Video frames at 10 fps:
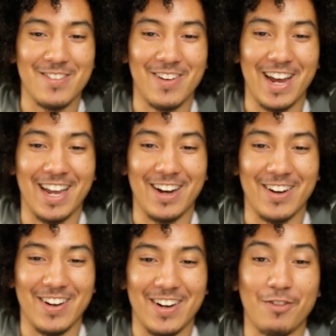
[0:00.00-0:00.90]
right
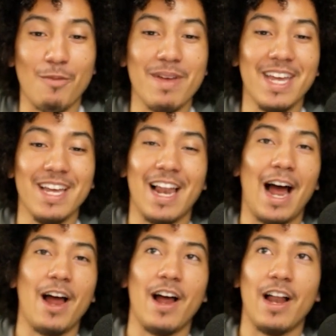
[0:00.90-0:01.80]
or for me
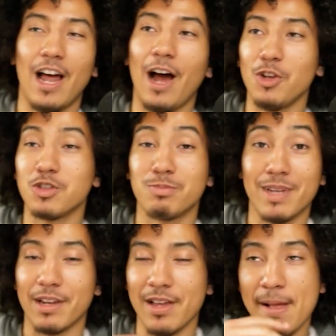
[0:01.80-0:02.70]
i'll use
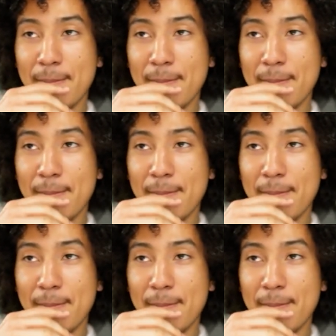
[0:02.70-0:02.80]
me